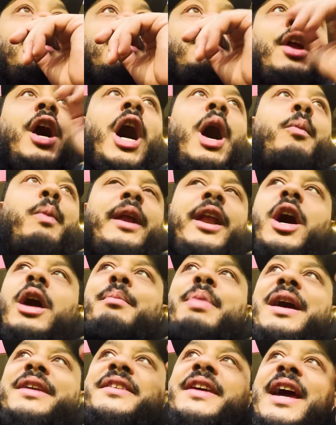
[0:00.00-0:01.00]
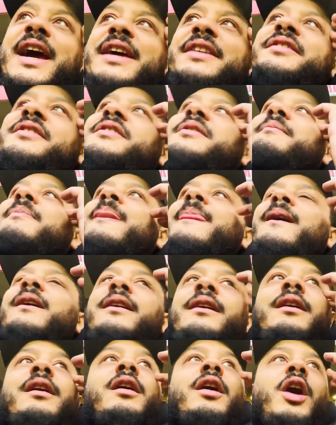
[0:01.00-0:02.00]
Nope, we don't bust case.
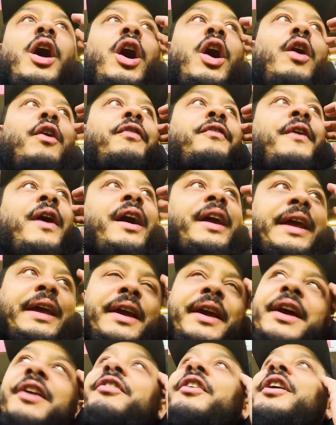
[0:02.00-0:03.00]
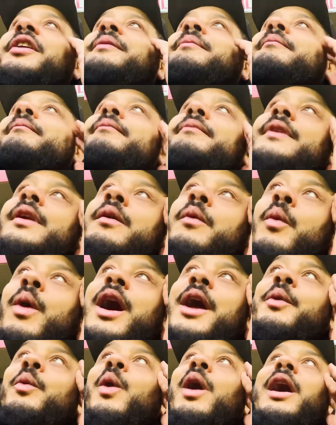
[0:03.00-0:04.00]
No fucking given.
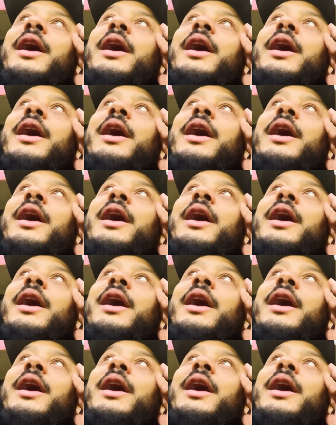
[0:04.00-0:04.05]
1-1.